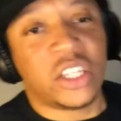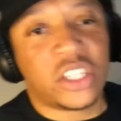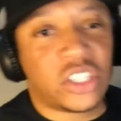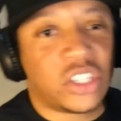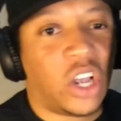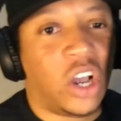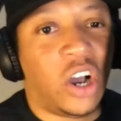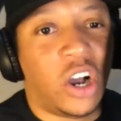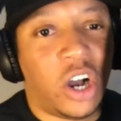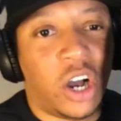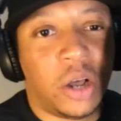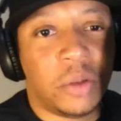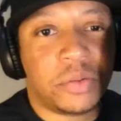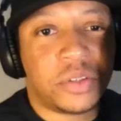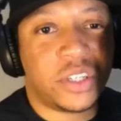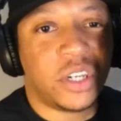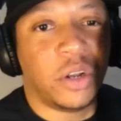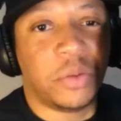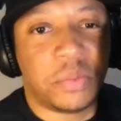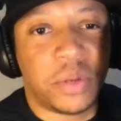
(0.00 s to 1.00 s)
Sharpe
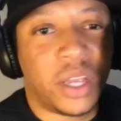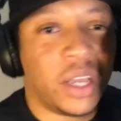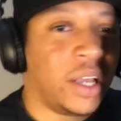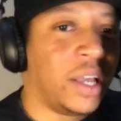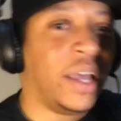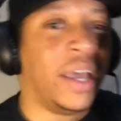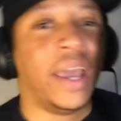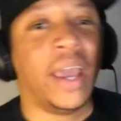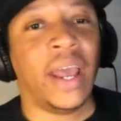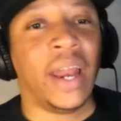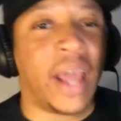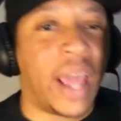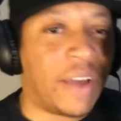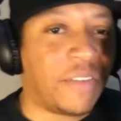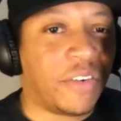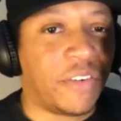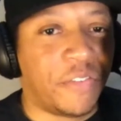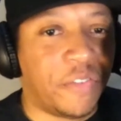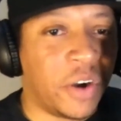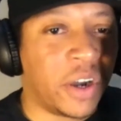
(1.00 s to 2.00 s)
sit up there and have
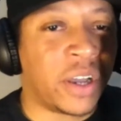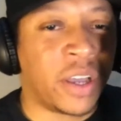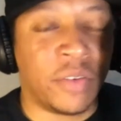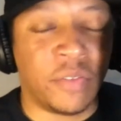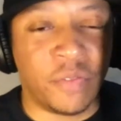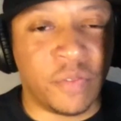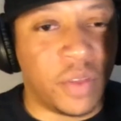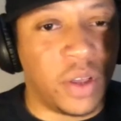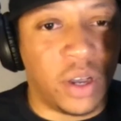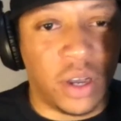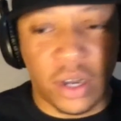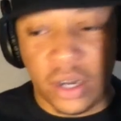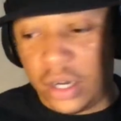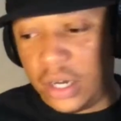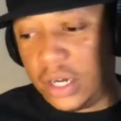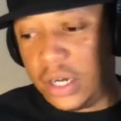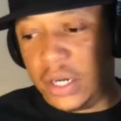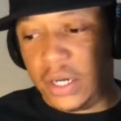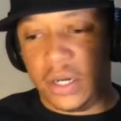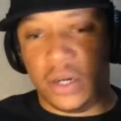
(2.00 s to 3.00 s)
a fucking
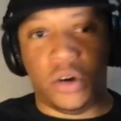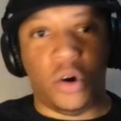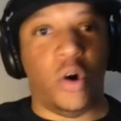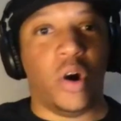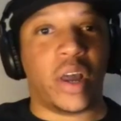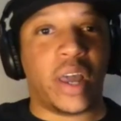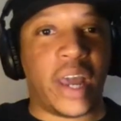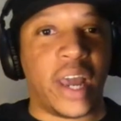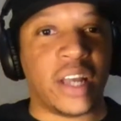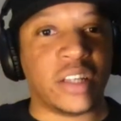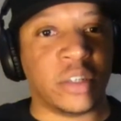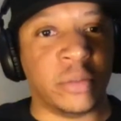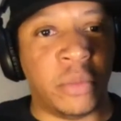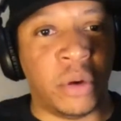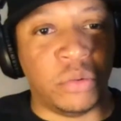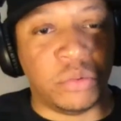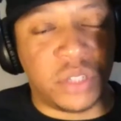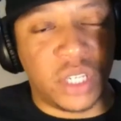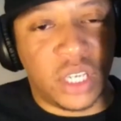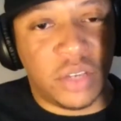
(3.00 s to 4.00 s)
orgasm
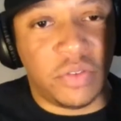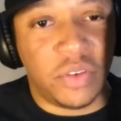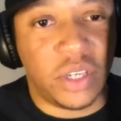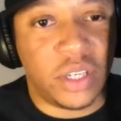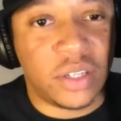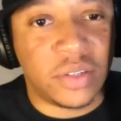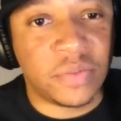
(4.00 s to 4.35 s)
on TV.